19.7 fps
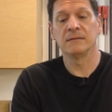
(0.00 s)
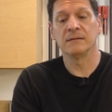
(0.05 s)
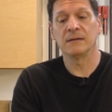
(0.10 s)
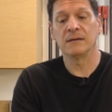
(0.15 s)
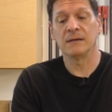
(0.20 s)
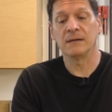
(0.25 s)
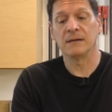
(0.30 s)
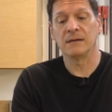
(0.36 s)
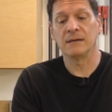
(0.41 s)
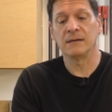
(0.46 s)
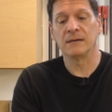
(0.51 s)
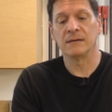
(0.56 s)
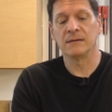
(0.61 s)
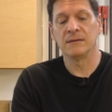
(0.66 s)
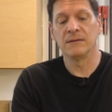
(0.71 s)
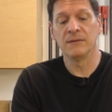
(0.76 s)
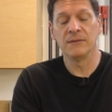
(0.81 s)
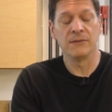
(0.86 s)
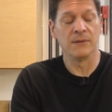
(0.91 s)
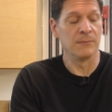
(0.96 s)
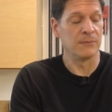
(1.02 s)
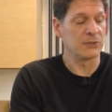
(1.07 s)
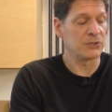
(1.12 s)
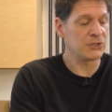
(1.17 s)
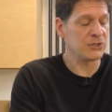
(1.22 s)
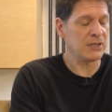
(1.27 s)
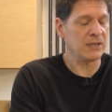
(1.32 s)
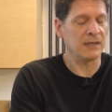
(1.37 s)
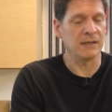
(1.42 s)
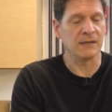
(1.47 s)
uh, the
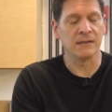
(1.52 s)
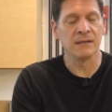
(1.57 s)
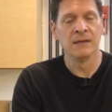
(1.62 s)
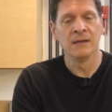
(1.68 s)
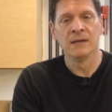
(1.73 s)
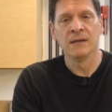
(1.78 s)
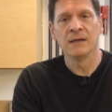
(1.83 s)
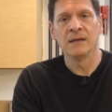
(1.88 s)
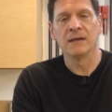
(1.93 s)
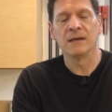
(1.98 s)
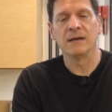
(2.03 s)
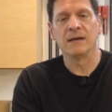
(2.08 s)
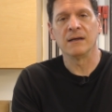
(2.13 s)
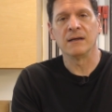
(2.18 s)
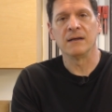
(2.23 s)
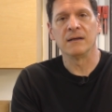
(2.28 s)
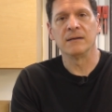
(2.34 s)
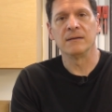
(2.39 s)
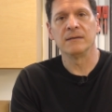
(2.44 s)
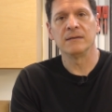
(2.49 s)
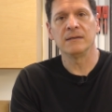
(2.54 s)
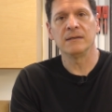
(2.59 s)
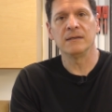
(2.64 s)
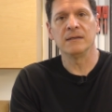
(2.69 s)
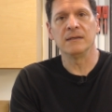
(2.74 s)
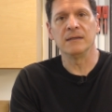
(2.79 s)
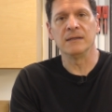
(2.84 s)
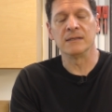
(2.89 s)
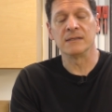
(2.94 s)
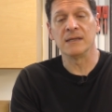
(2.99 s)
machine uh,
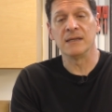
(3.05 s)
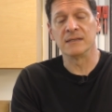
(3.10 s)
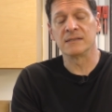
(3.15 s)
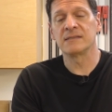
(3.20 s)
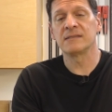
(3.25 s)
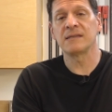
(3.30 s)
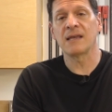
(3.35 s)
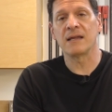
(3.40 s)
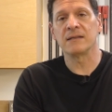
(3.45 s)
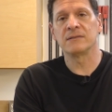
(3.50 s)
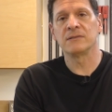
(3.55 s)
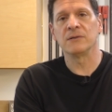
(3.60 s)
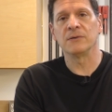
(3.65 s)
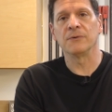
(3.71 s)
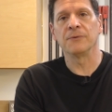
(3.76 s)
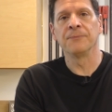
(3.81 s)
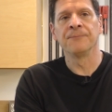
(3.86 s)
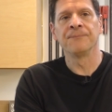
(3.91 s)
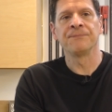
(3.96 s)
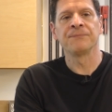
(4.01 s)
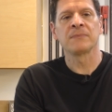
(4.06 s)
is, is, set to,